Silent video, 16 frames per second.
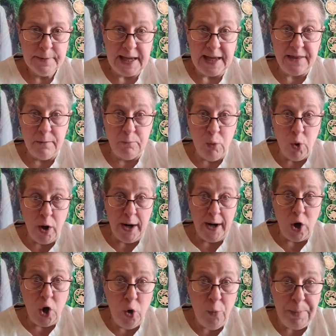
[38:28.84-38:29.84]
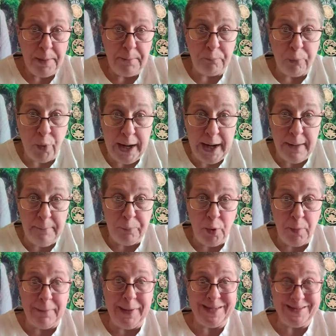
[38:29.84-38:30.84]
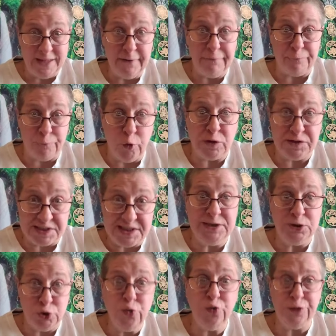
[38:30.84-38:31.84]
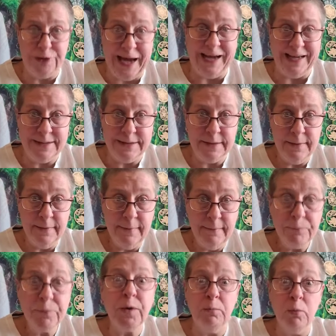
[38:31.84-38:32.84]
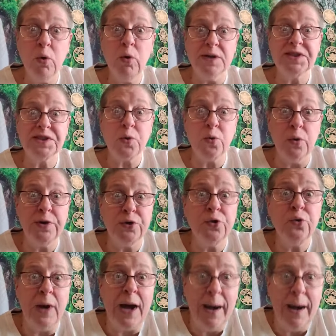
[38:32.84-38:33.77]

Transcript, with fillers: And the more I hope and pray and put my life force into that, the more it's going to